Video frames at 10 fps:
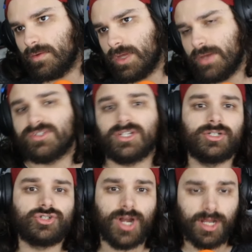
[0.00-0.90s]
it was a
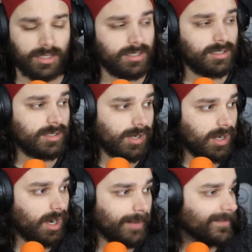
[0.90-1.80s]
good trailer.
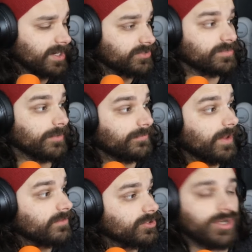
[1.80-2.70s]
Oh, I'm not gonna say it's my
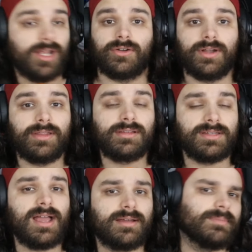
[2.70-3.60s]
favorite trailer or anything like
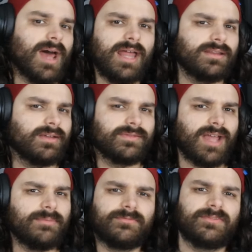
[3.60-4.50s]
that, but I love
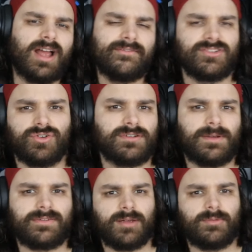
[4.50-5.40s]
I'm I have a soft
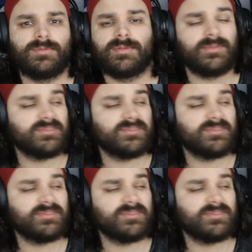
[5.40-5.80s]
spot for Cowboy Bebop.